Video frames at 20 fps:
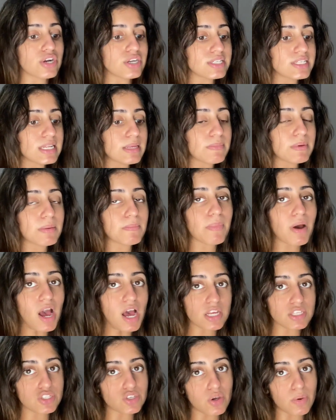sleeping
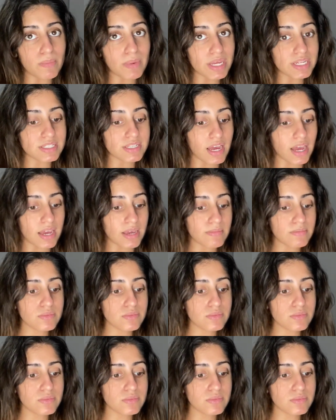past your bedtime.